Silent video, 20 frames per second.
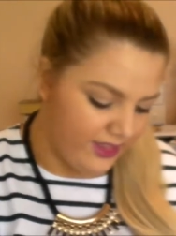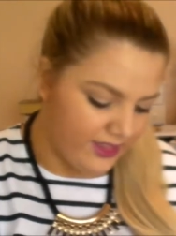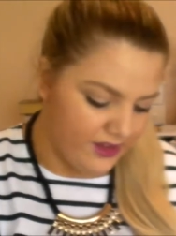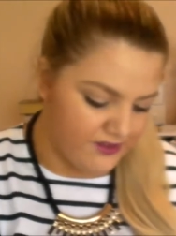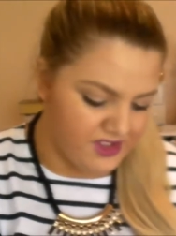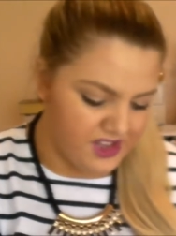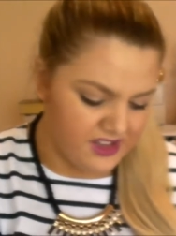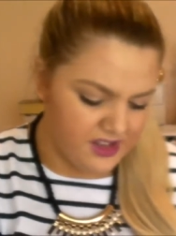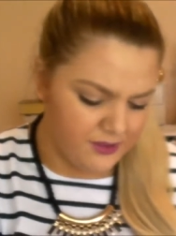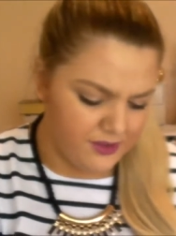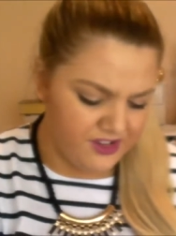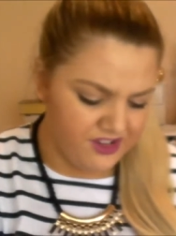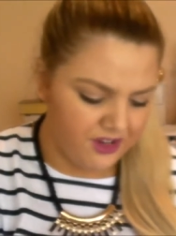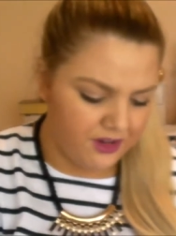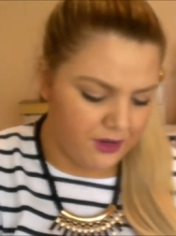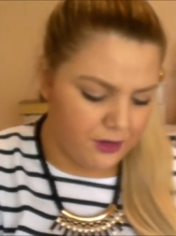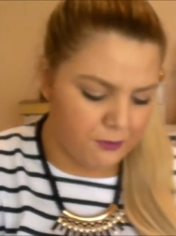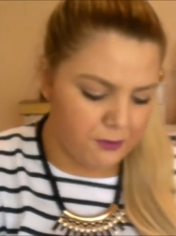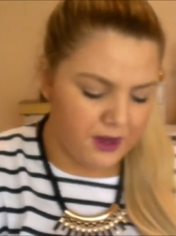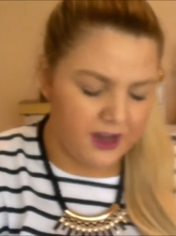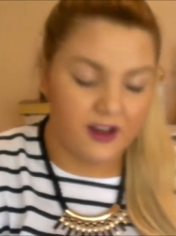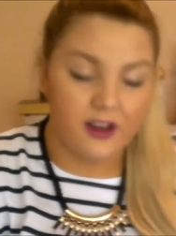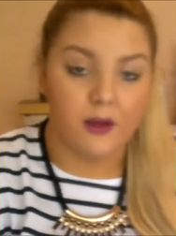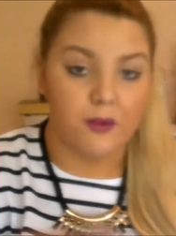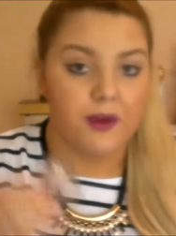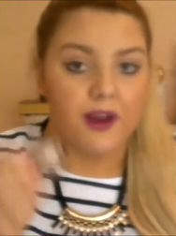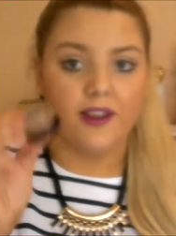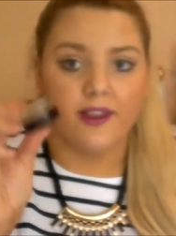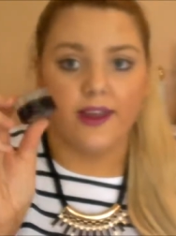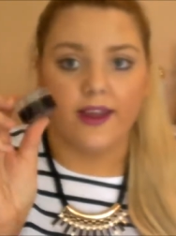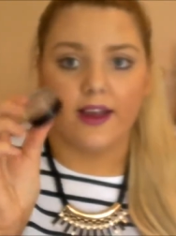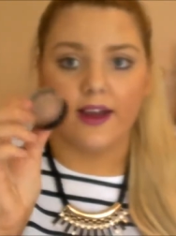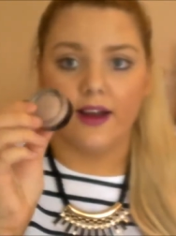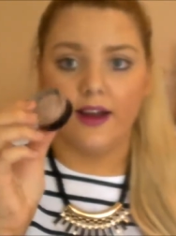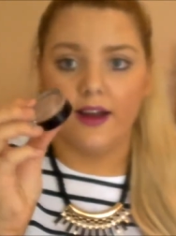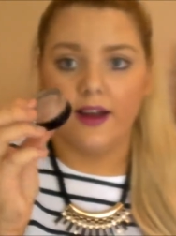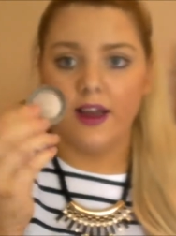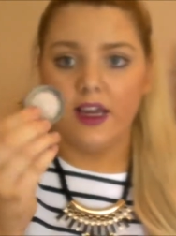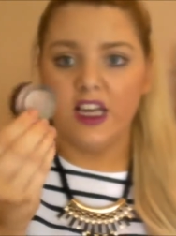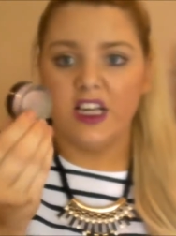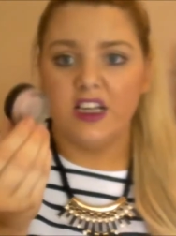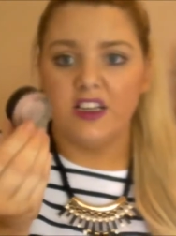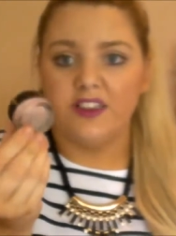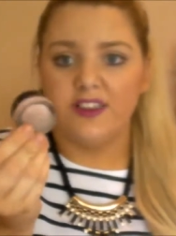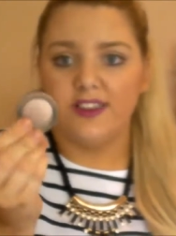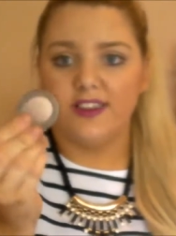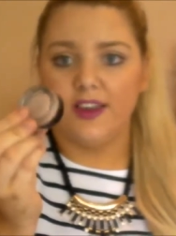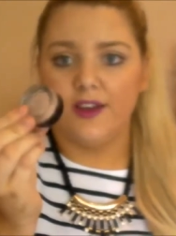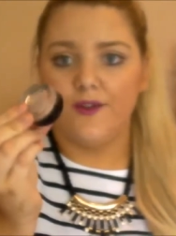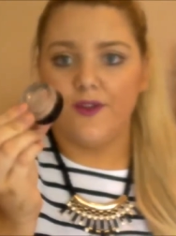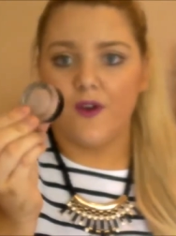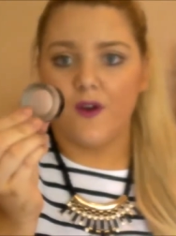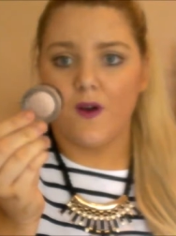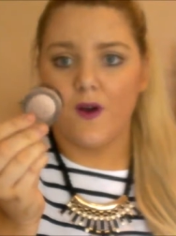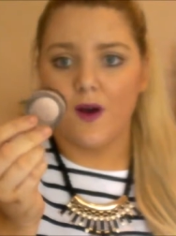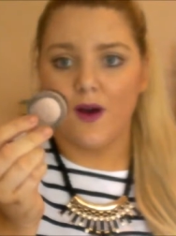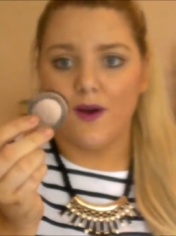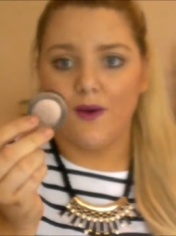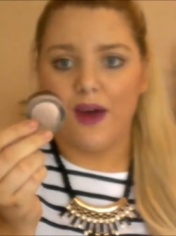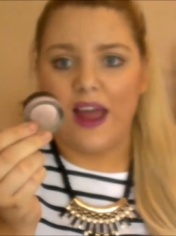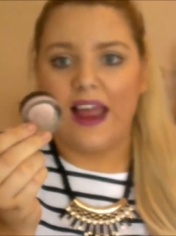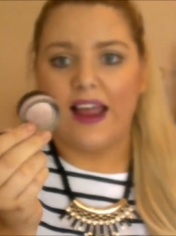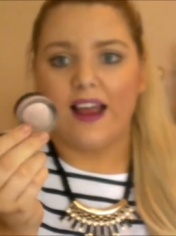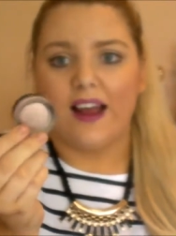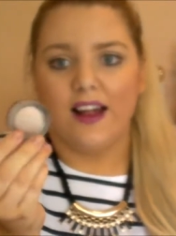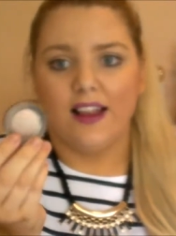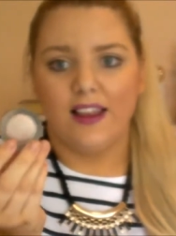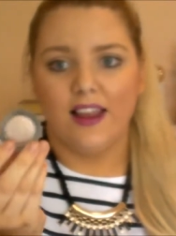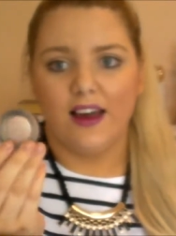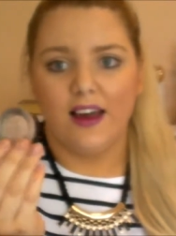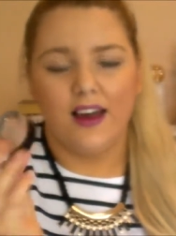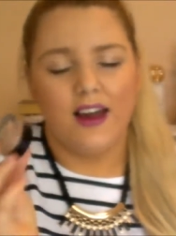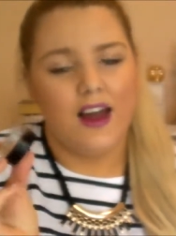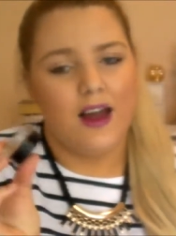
love this. I wish I could have picked it up in like a silver or a white colour.